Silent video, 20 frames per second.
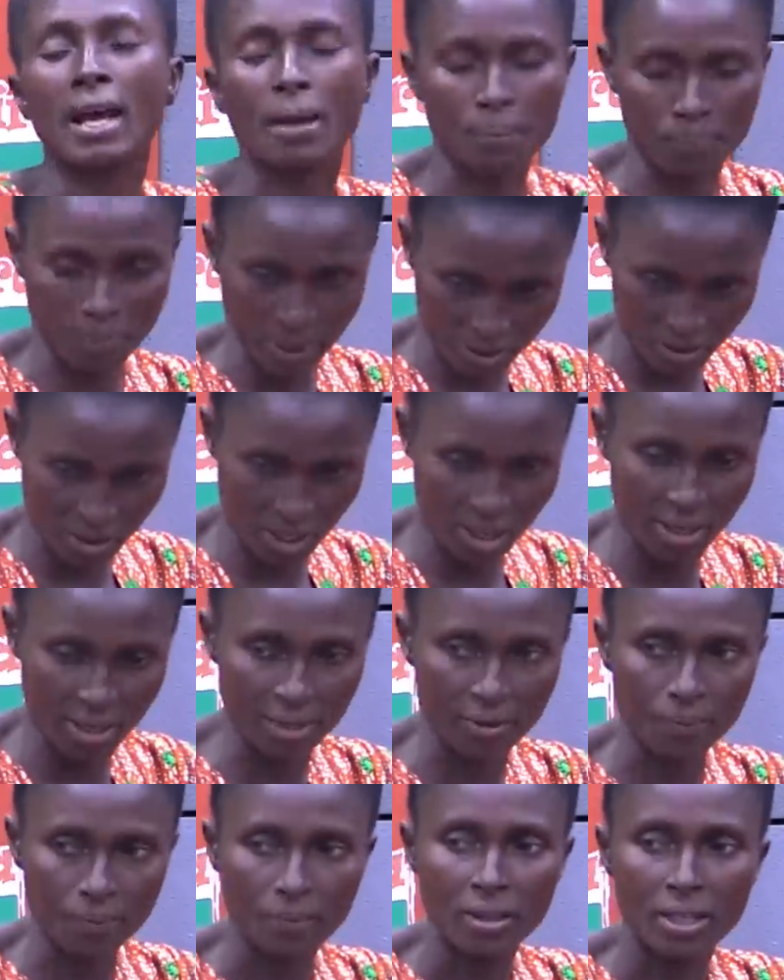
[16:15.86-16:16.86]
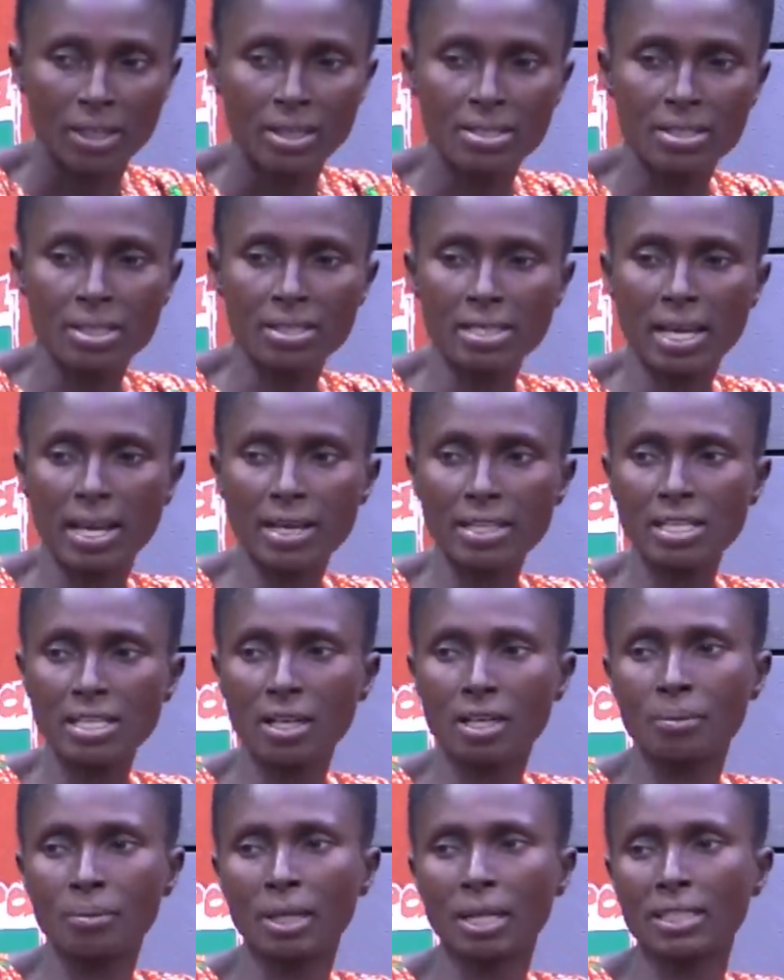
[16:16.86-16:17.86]
Mpa chan. Tis out
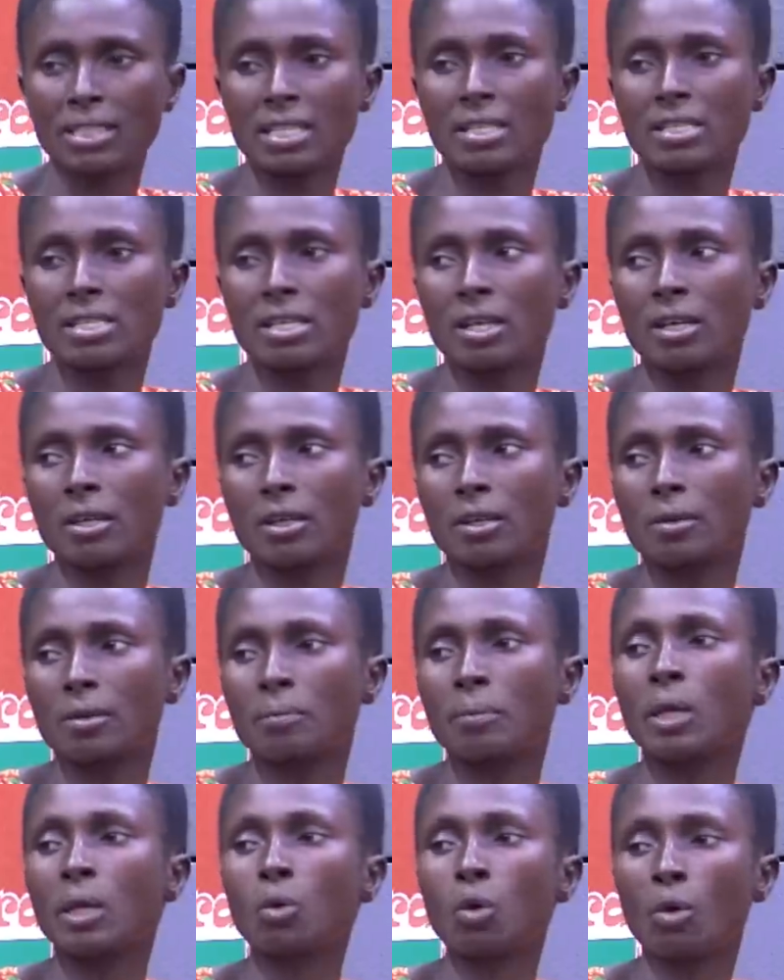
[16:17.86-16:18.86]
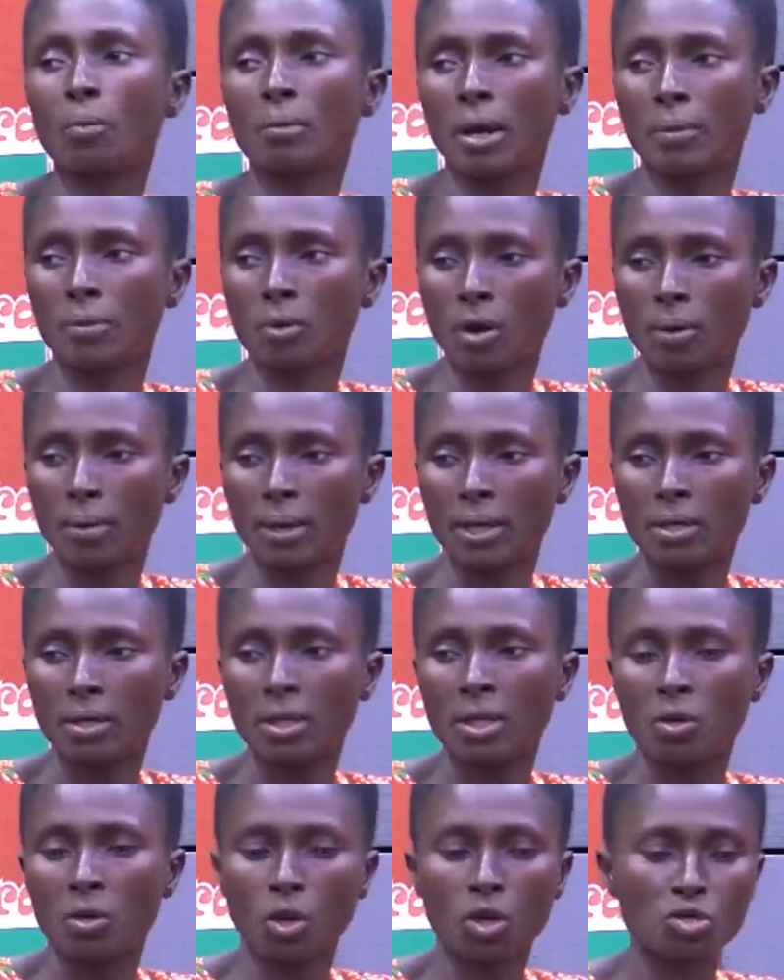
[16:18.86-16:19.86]
and make a chance, eh? Make come, mamma, mamma.
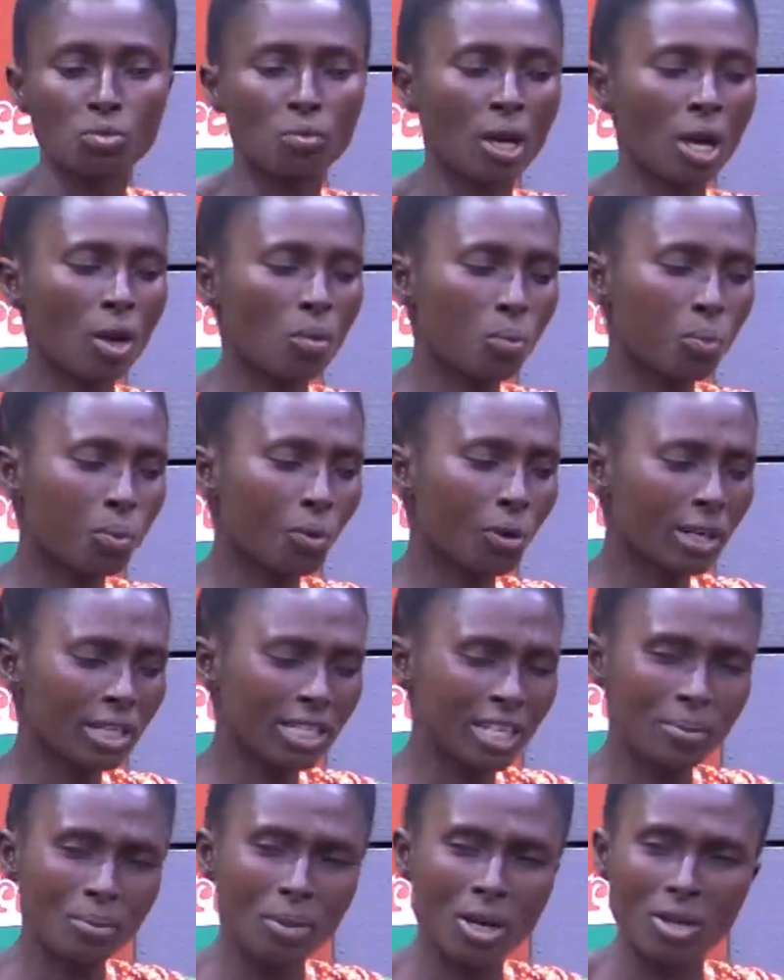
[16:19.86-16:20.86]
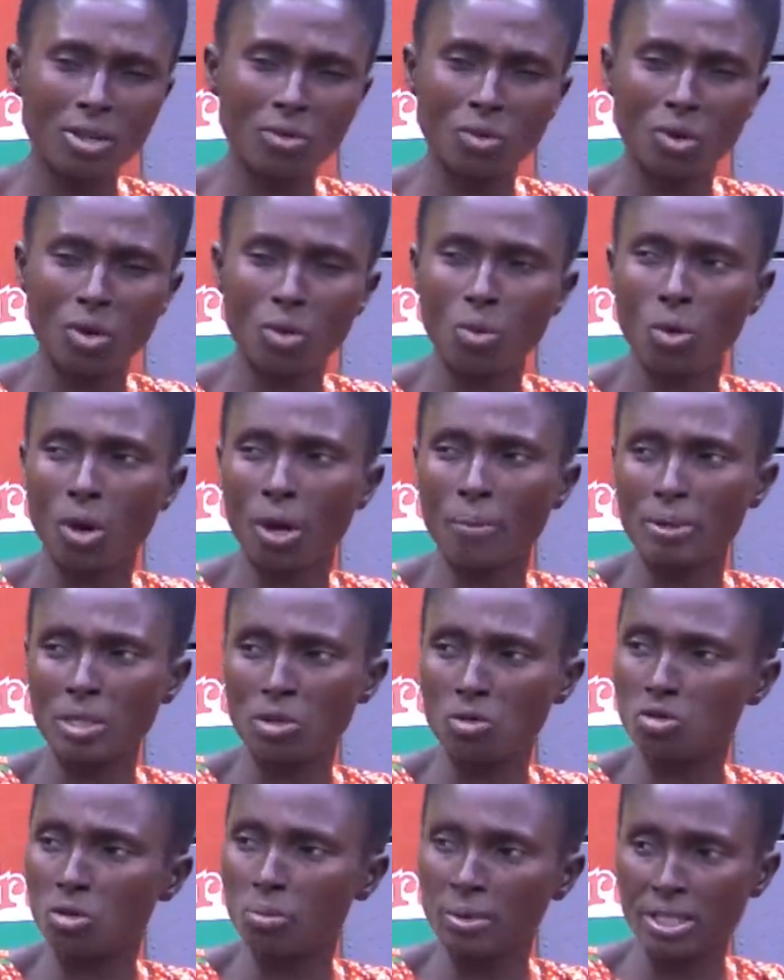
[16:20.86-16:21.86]
Cause my bonny man no go mean
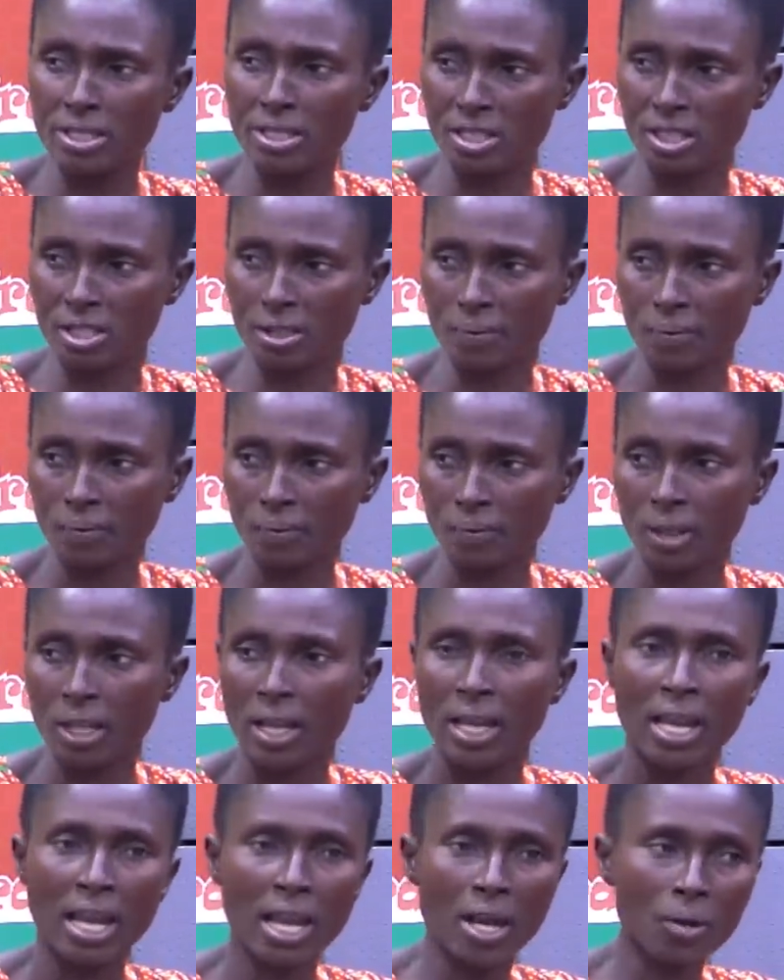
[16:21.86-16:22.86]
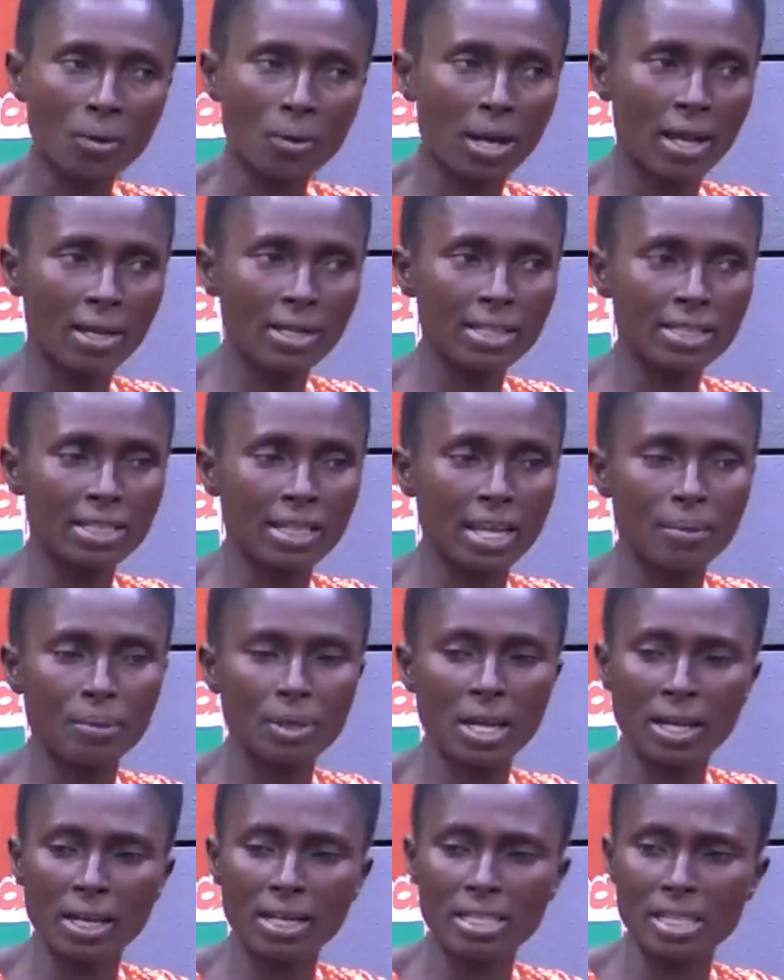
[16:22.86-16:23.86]
to mean see. And crowned dear me
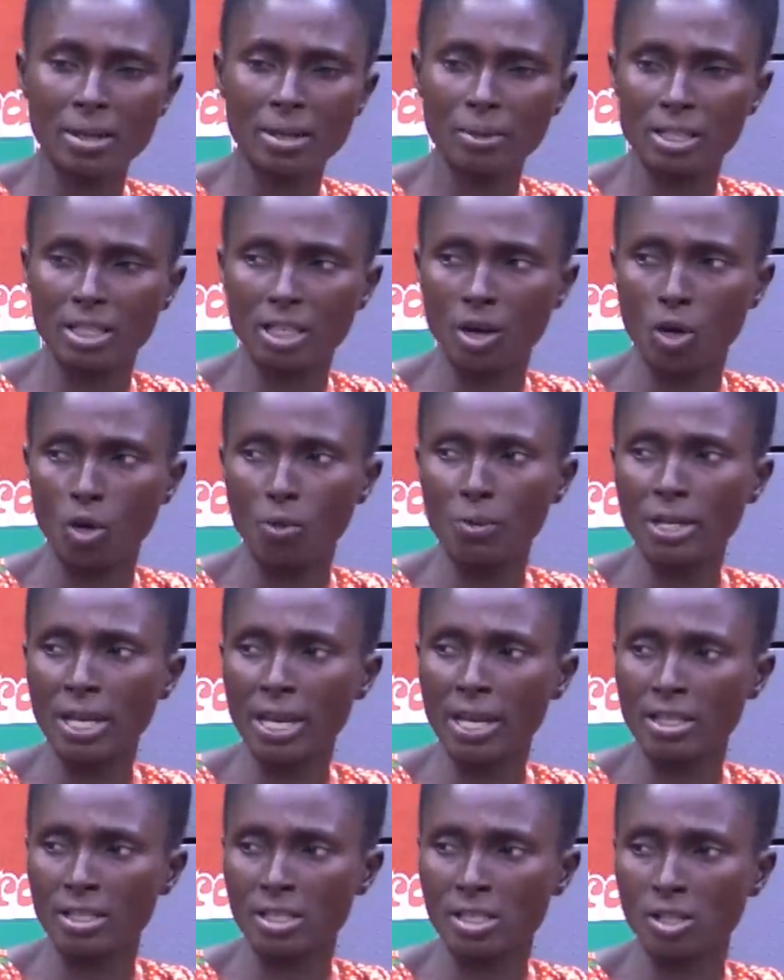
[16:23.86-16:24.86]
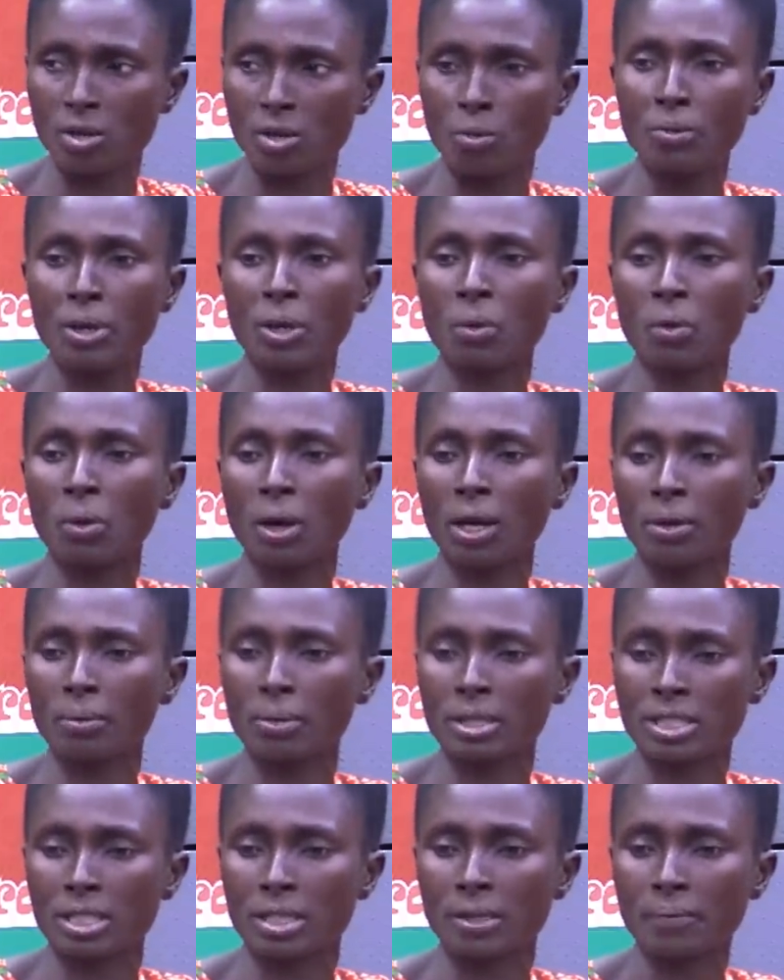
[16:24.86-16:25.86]
uncle Sammy dear obeyance, you milk one
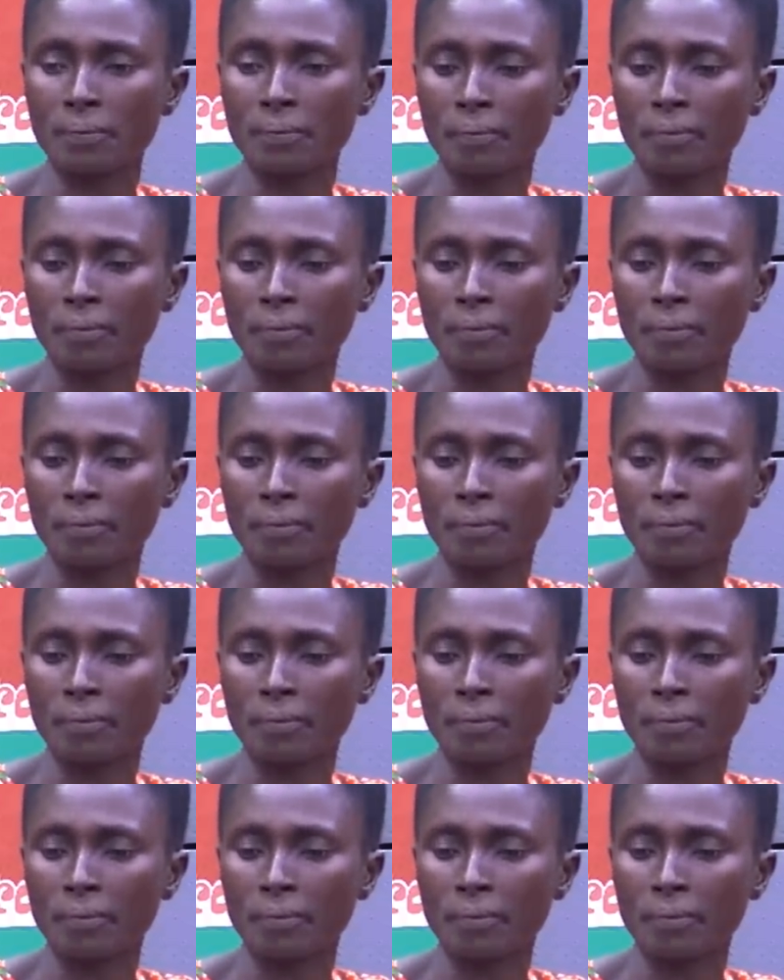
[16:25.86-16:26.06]
mitty.